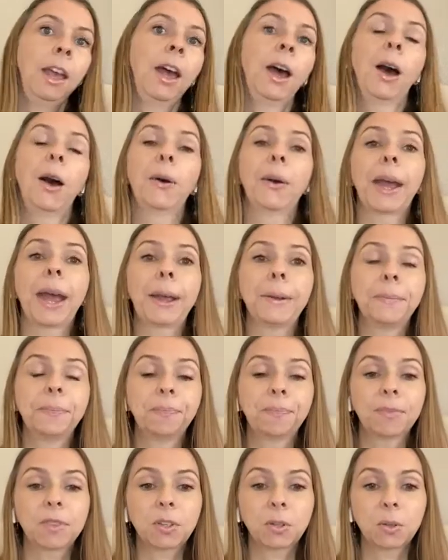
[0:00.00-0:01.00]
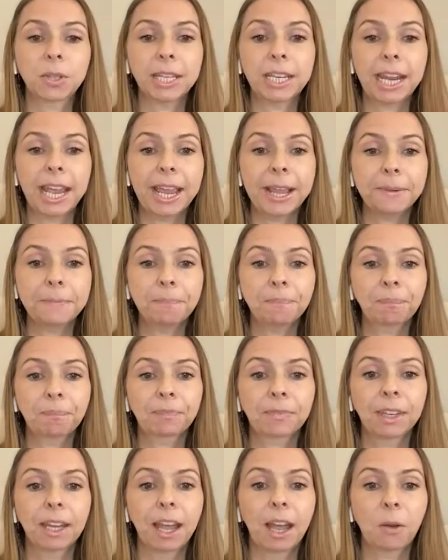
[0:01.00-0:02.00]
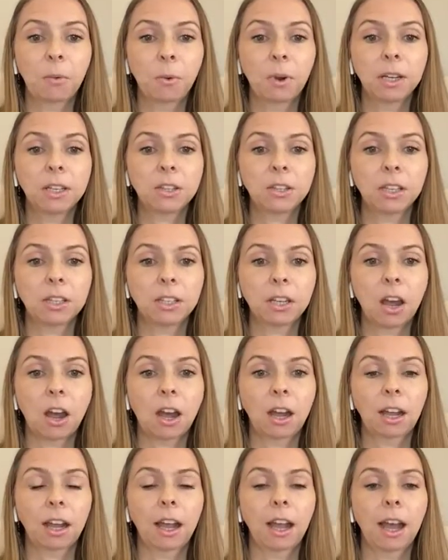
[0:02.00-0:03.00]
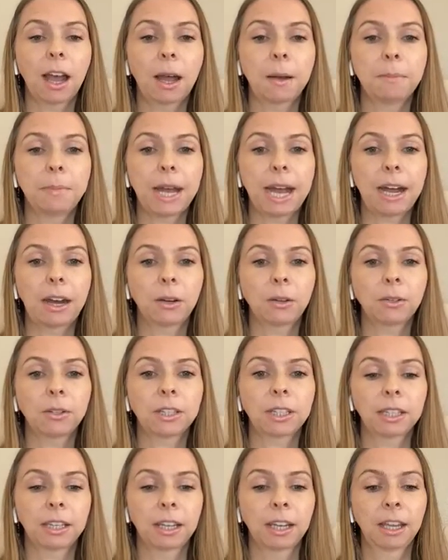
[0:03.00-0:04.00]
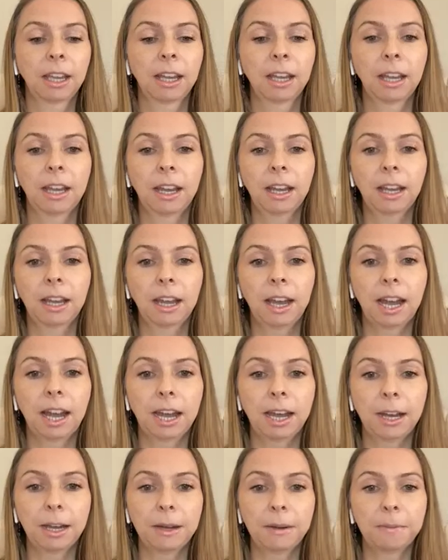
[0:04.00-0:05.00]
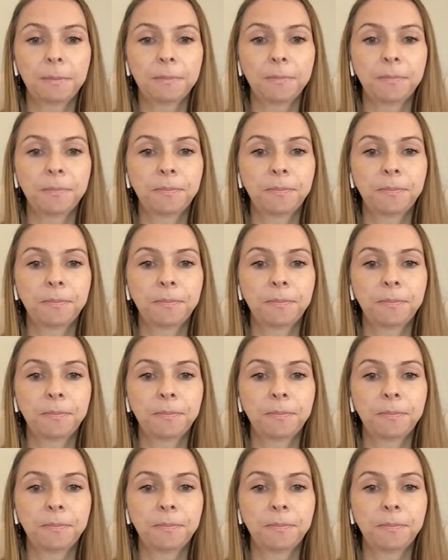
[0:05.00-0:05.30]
Okay, so today I want to talk about a